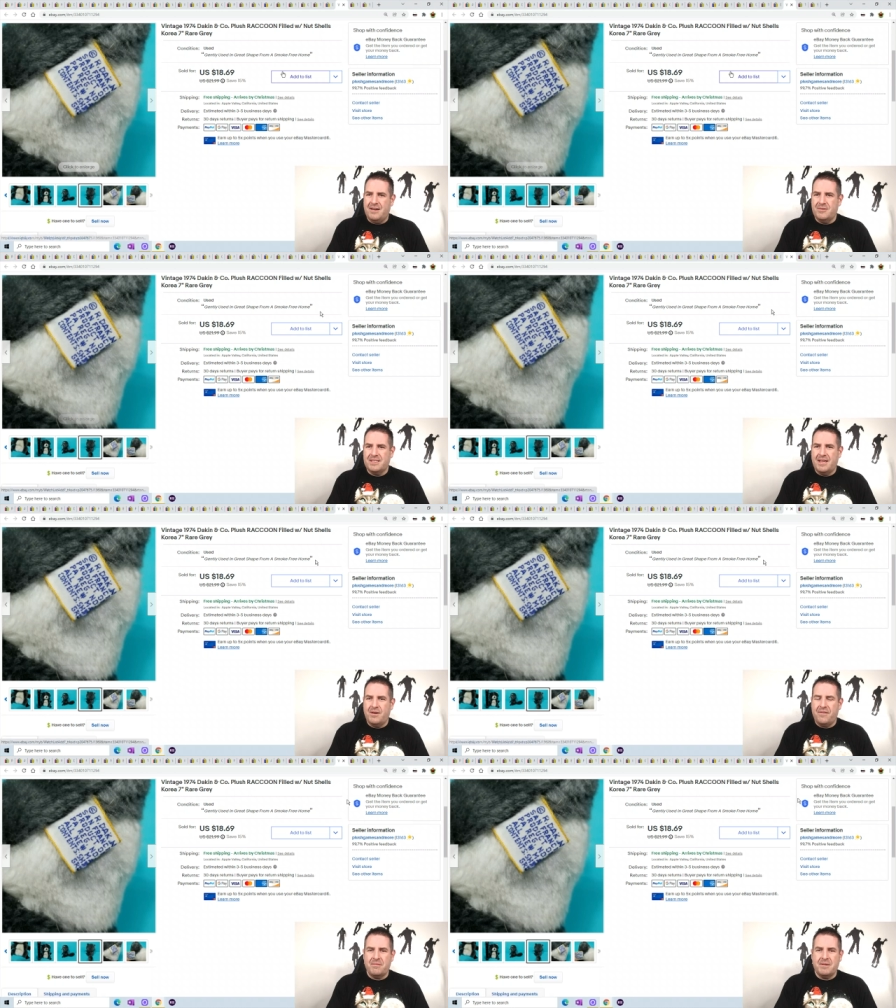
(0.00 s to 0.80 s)
stay
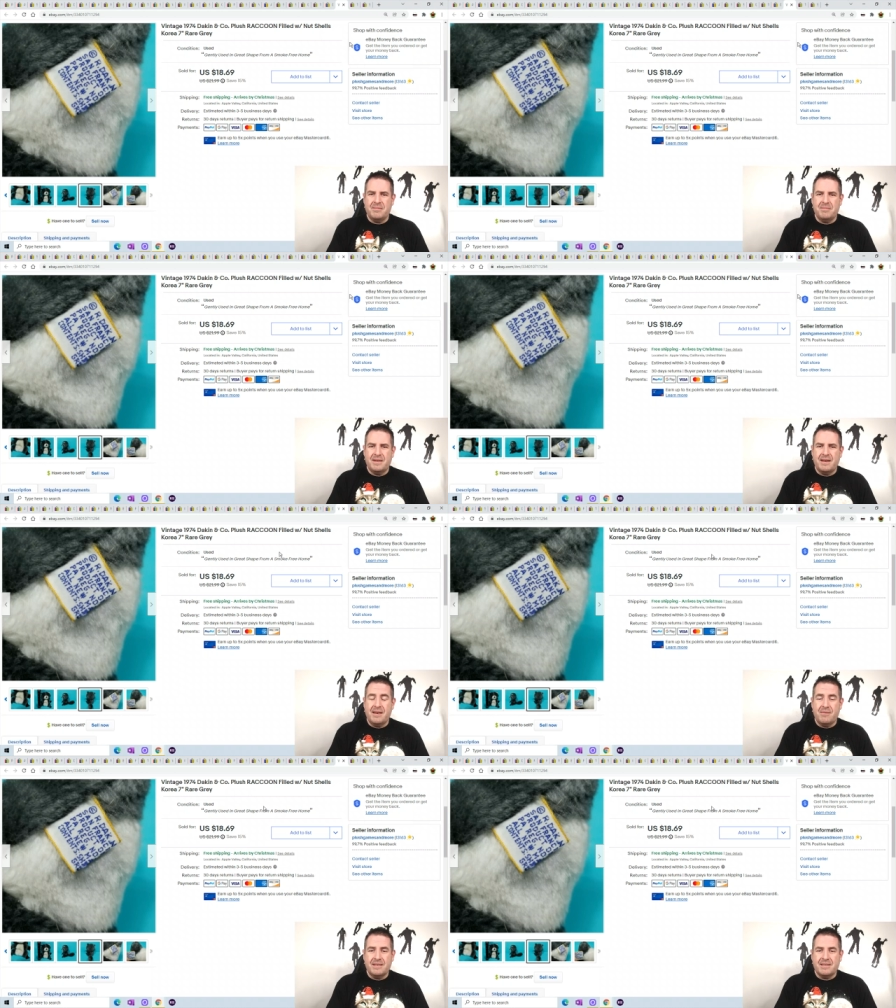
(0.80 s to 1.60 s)
away from him. But
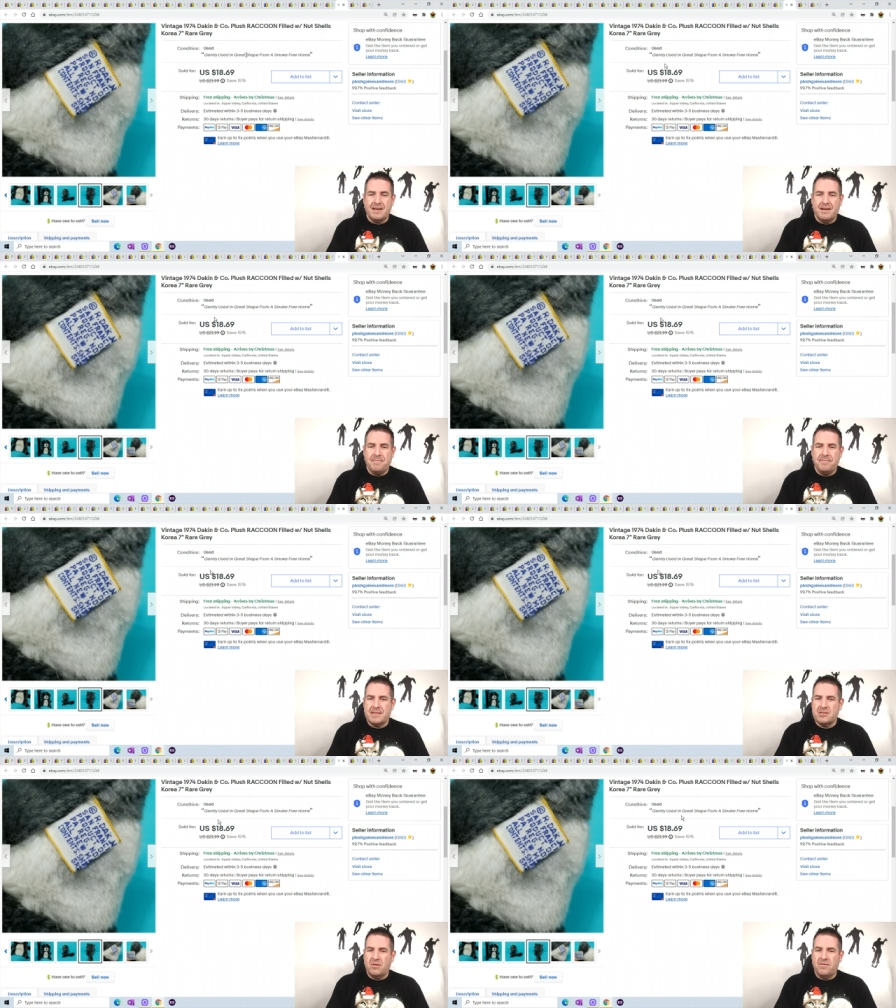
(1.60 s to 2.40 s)
anyways, um,
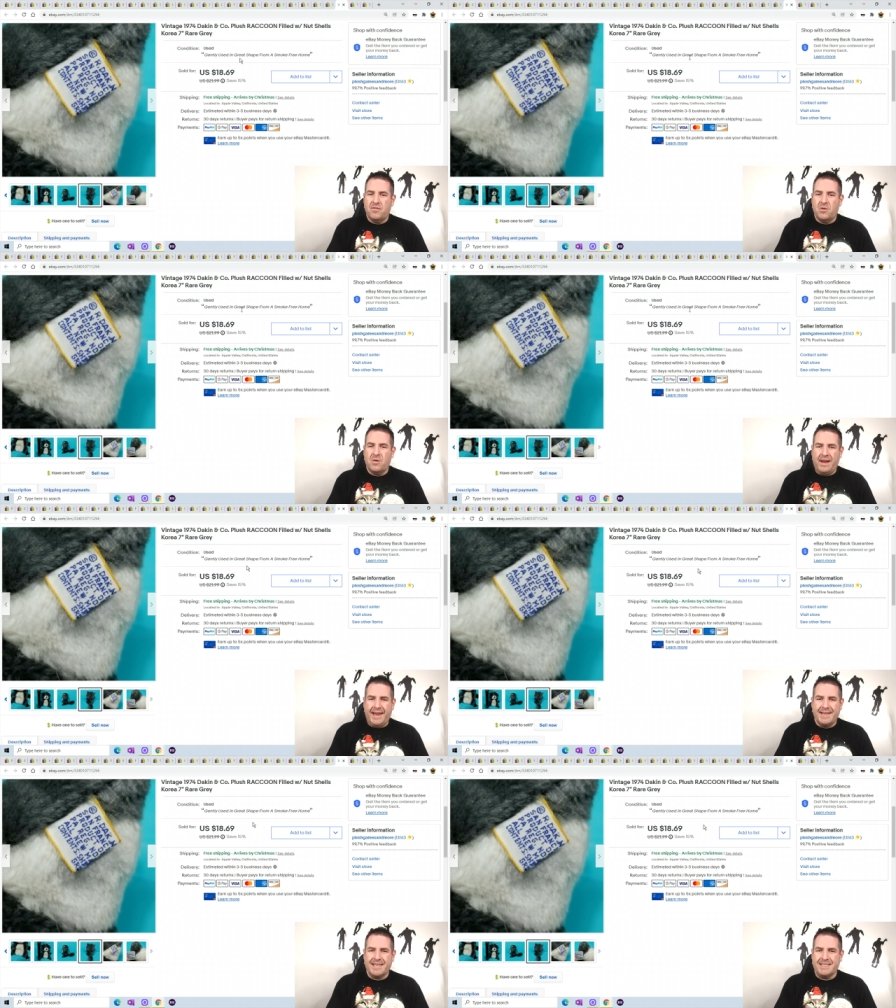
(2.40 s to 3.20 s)
sold for
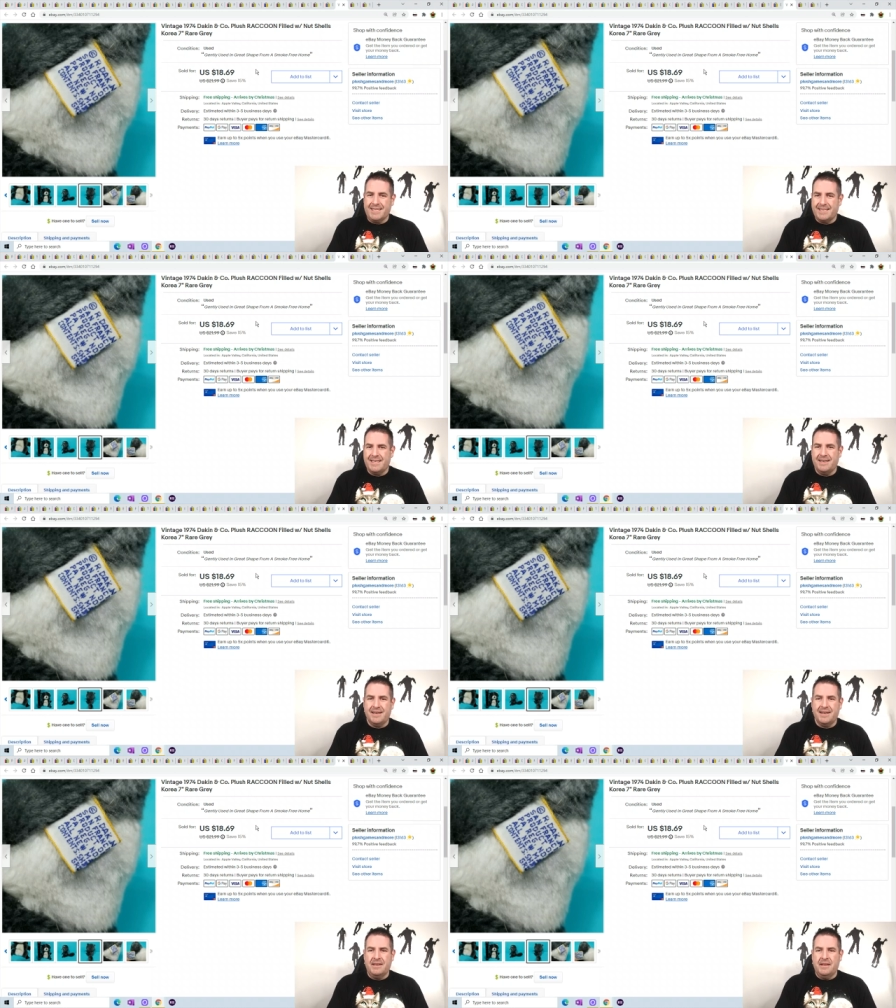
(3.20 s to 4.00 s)
eighteen
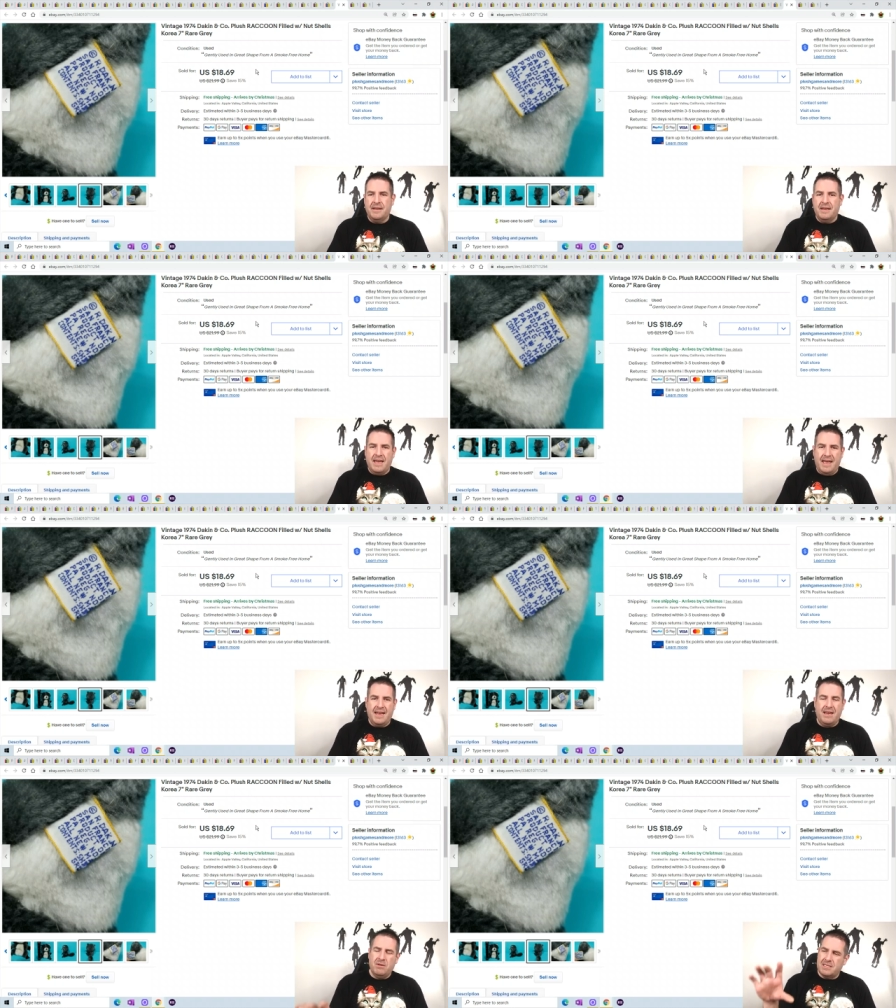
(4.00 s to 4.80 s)
sixty-nine, and he was a